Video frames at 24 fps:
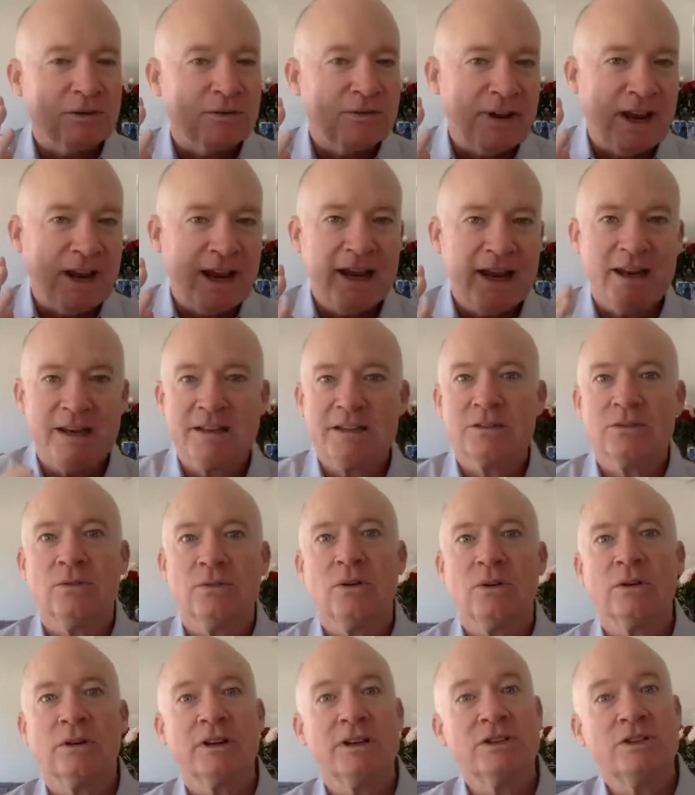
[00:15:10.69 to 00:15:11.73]
face,
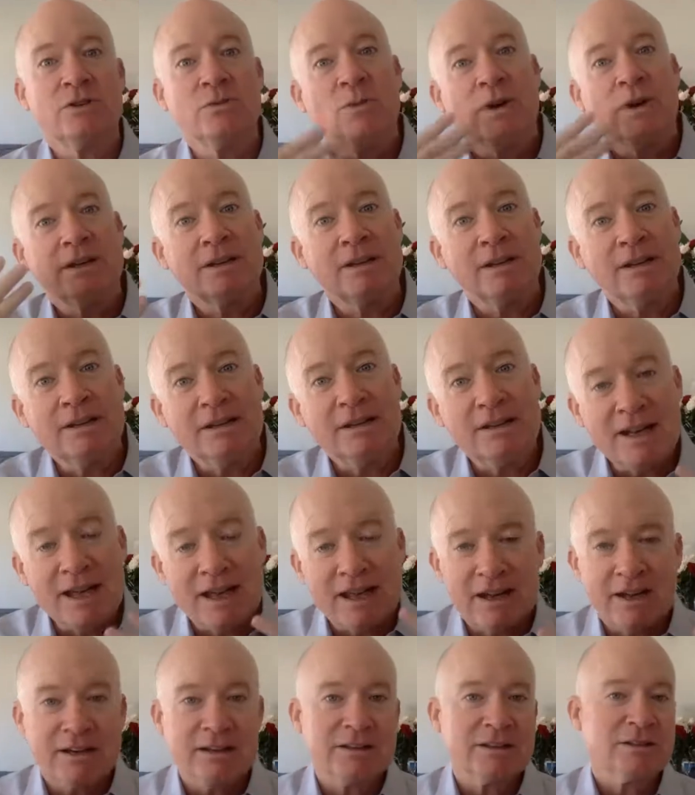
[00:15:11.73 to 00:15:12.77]
or because you went to the
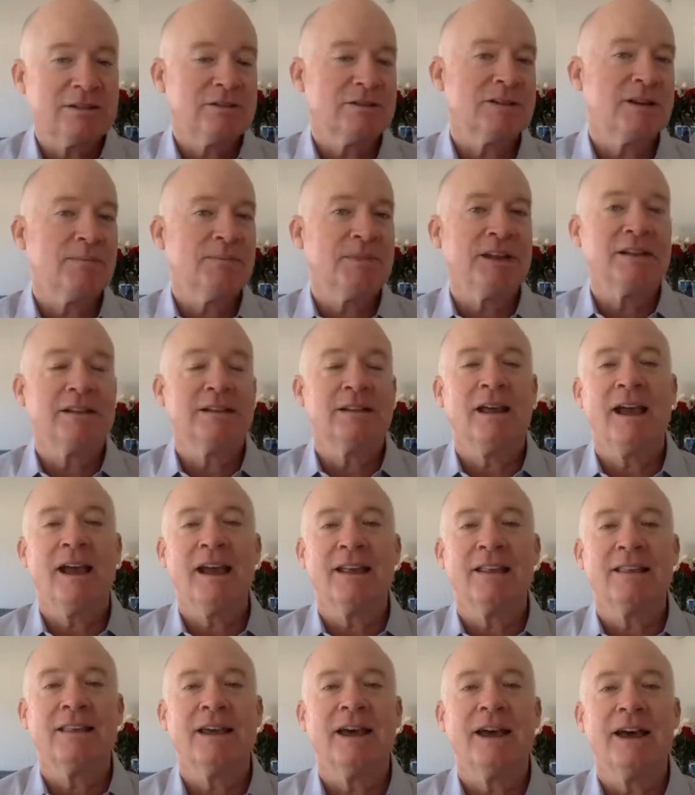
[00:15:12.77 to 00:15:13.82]
dentist or something like
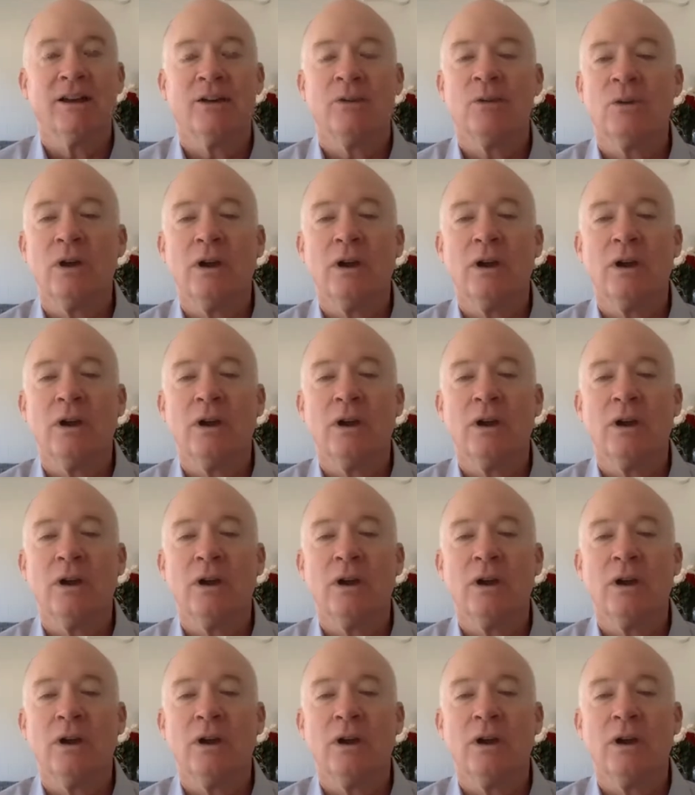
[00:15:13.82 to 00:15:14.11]
that,